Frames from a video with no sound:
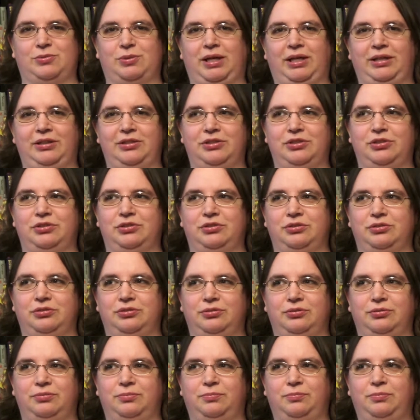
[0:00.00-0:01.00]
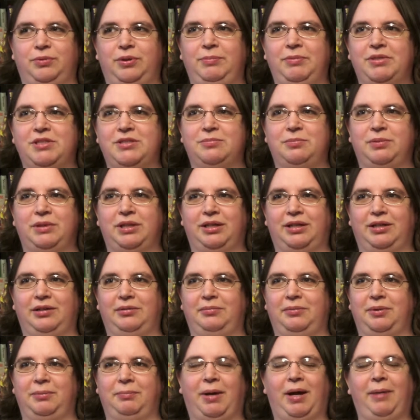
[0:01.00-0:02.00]
Ren to pretty much
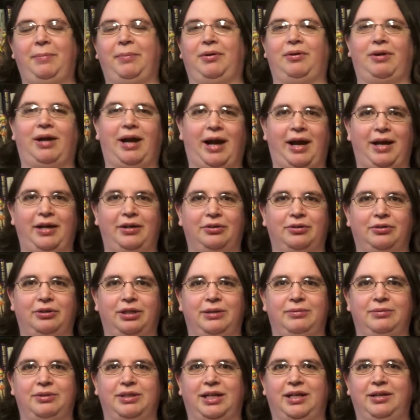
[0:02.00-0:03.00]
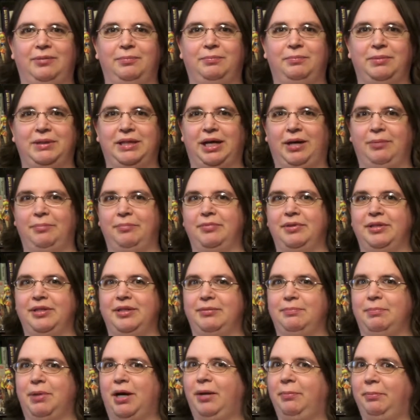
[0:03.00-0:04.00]
become a popular idol and kind of become
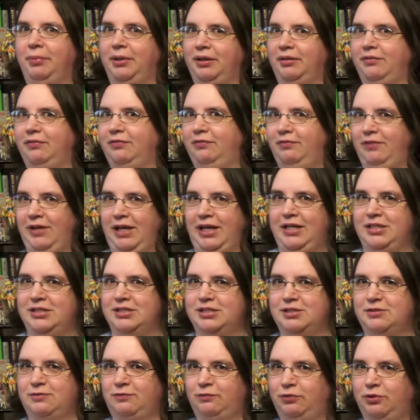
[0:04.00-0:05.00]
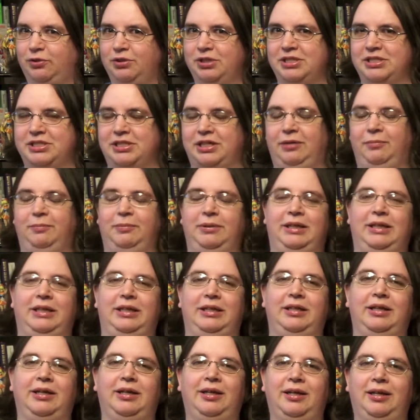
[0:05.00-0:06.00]
the public face for this
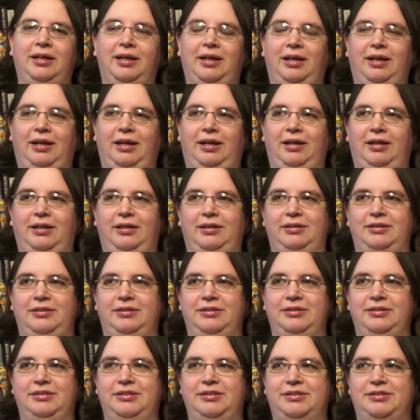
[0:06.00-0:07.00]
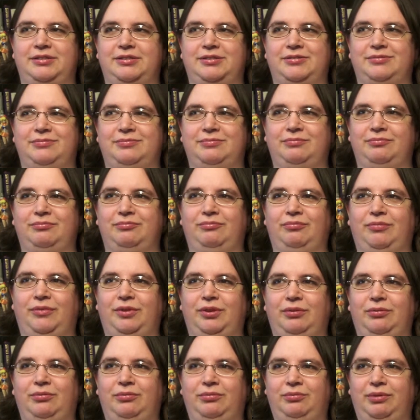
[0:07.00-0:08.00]
company. And
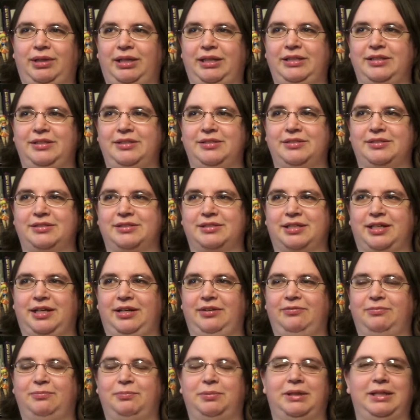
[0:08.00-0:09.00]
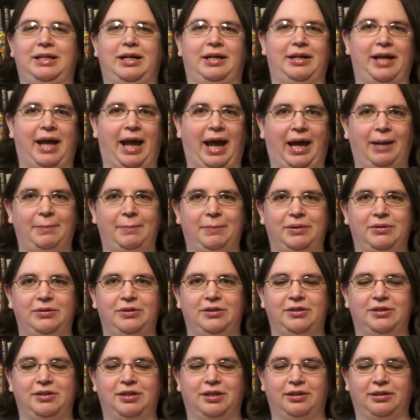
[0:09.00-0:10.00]
Ren is kind of pretty
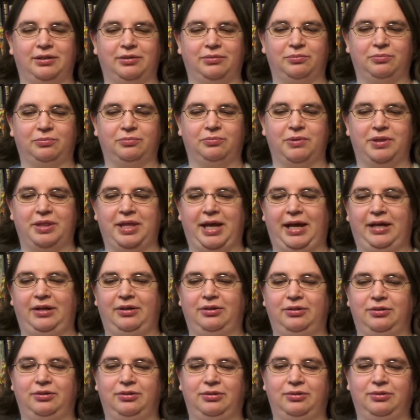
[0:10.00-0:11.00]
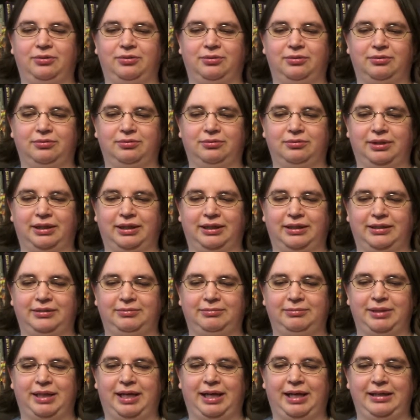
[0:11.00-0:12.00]
unhappy with that whole
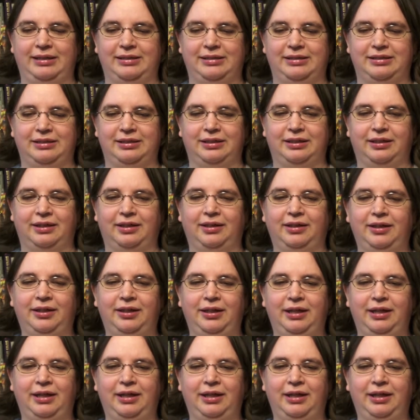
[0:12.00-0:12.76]
idea.